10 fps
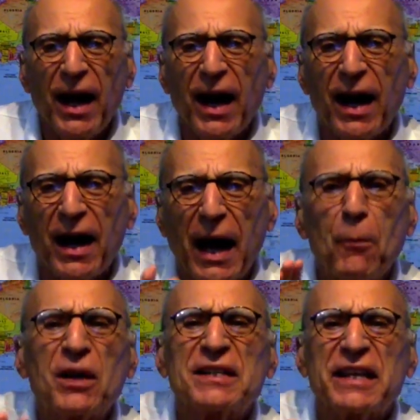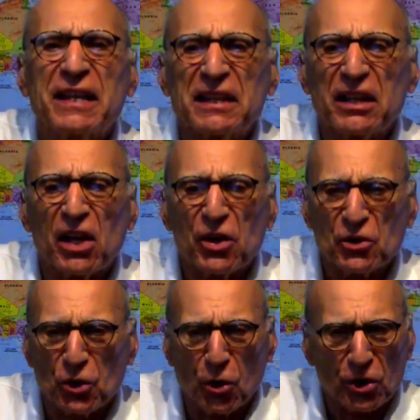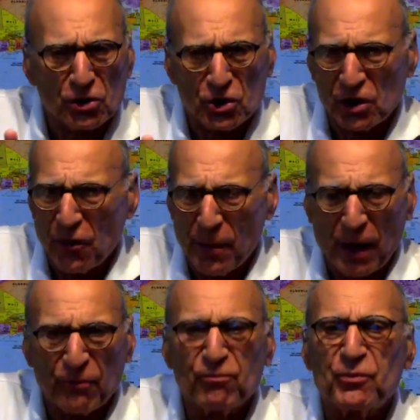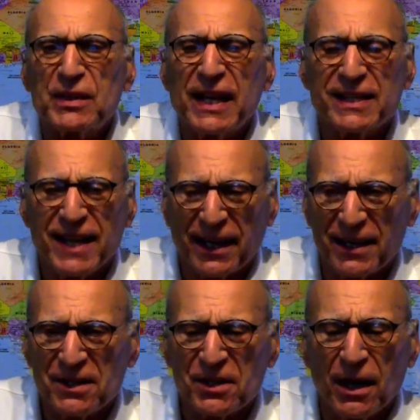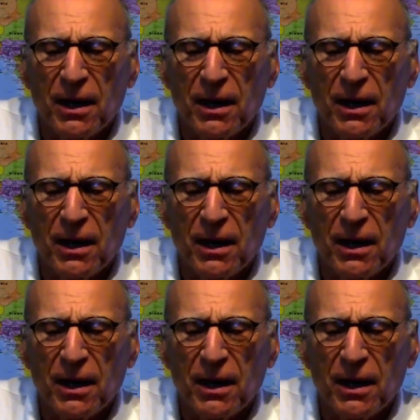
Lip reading: I want to tell you a little historical just for about 10 seconds.